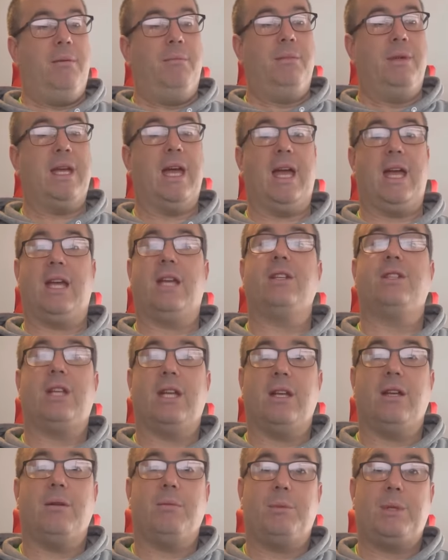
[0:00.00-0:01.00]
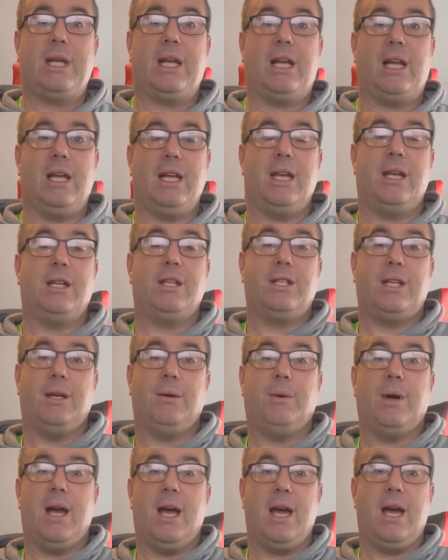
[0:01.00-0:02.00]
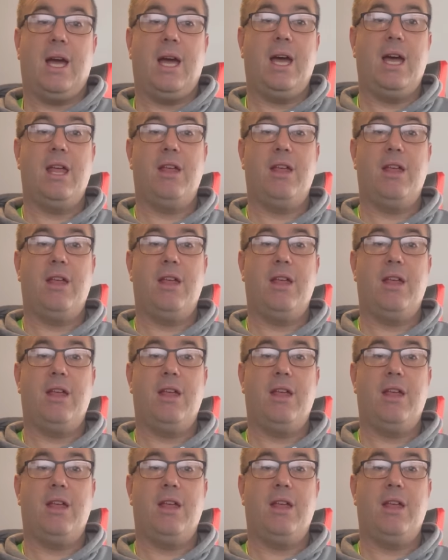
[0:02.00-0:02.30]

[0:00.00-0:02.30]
yeah, you can see, particularly you can see where